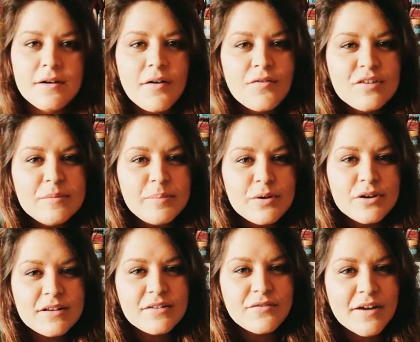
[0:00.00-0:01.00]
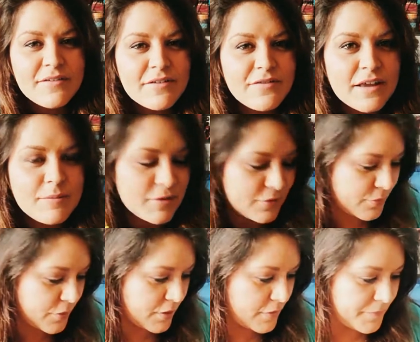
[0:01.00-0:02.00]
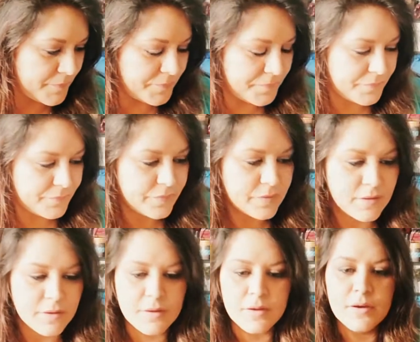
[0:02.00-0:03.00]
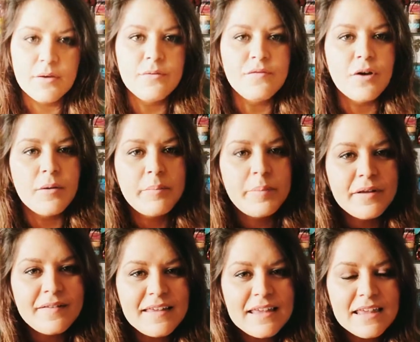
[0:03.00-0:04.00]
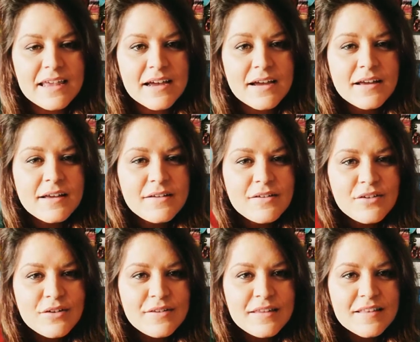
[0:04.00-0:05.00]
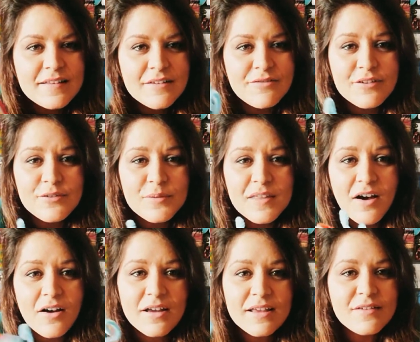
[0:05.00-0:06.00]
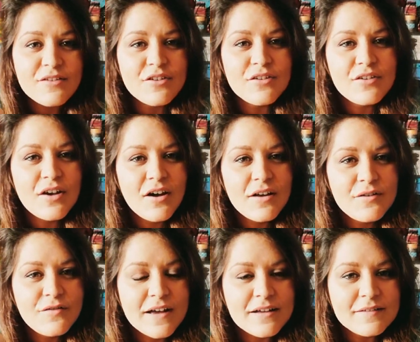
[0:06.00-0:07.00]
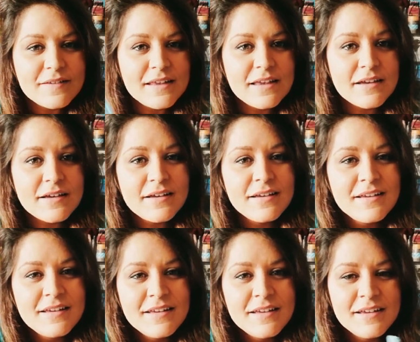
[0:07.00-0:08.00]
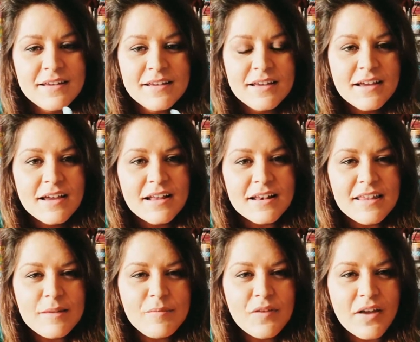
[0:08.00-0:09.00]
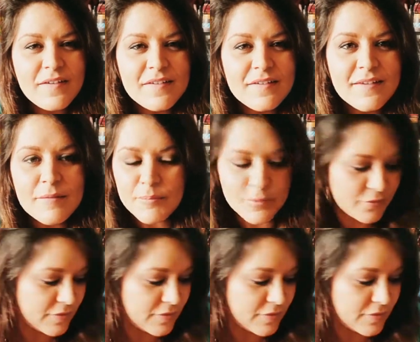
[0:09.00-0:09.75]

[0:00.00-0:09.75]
Obviously Bert is a very famous one. We've got Buddy here, so you see the difference with the eyes. It's just cut felt here, and keep nice and simple